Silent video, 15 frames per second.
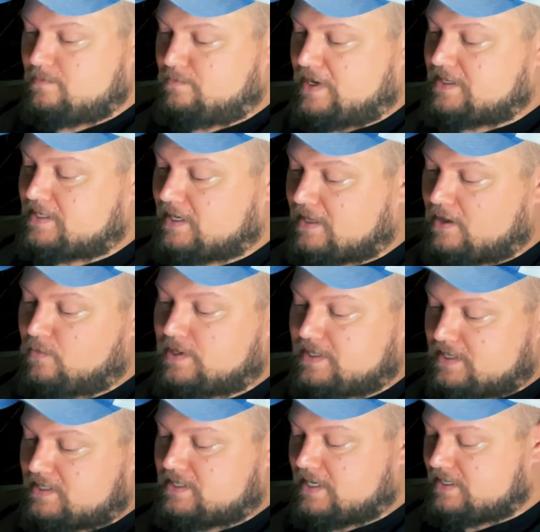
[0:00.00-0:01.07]
Basically, what
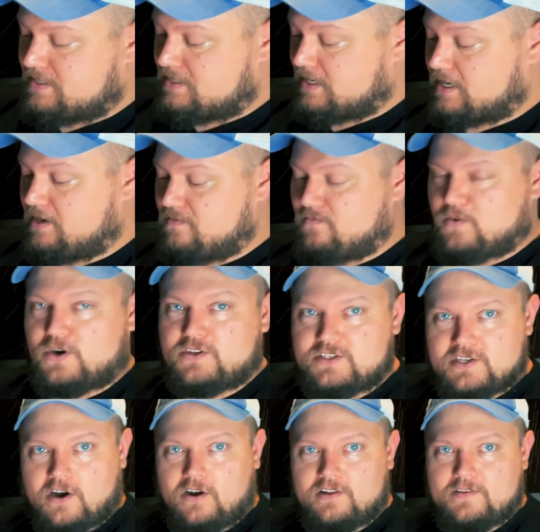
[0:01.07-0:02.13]
this does is it
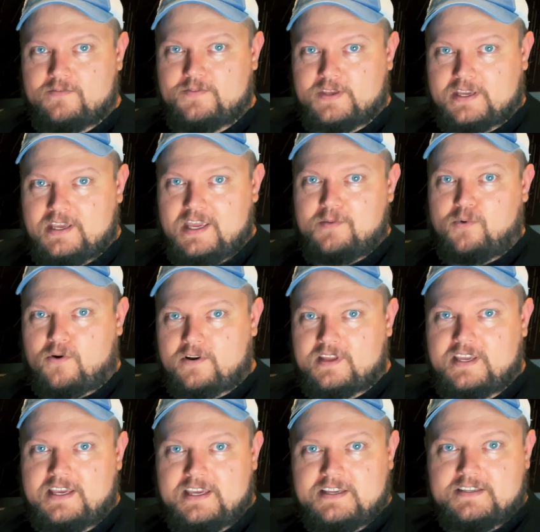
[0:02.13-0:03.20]
converts all of the keyboard
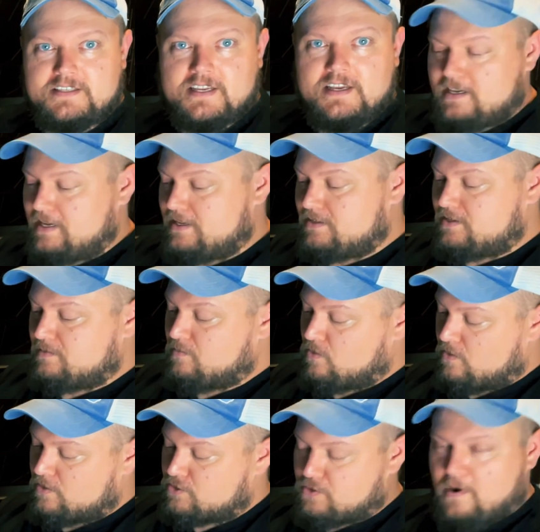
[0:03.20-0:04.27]
keys into
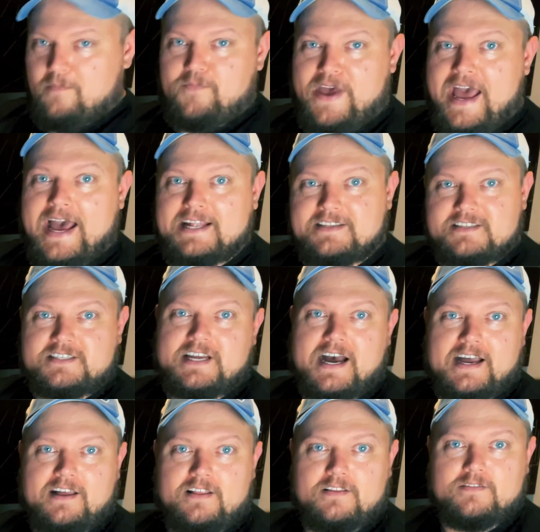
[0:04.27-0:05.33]
more drum pad
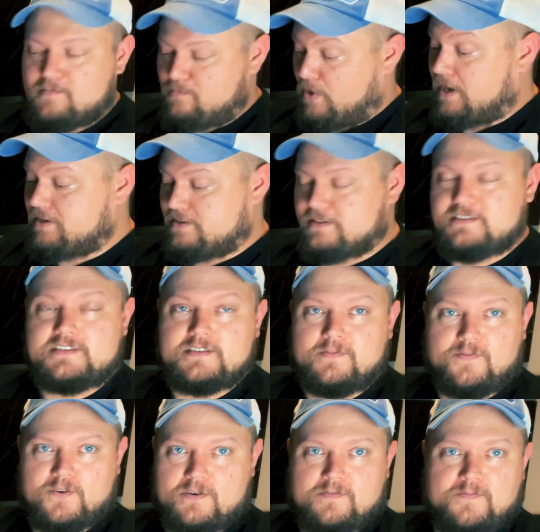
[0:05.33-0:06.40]
style buttons
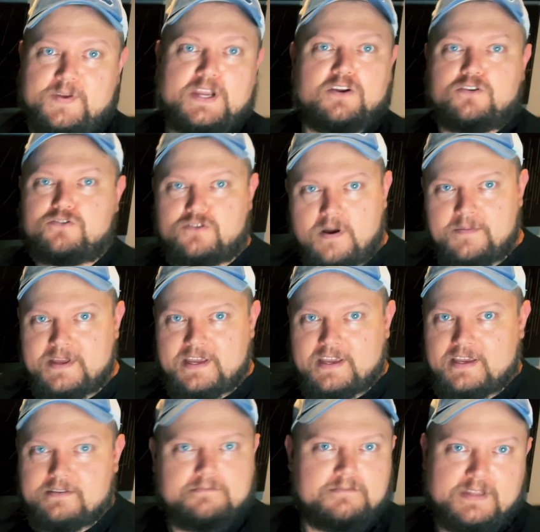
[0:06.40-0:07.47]
for finger
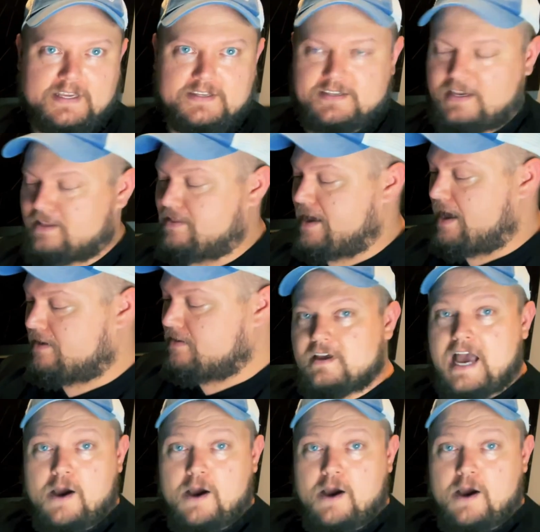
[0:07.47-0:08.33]
drumming and things like that.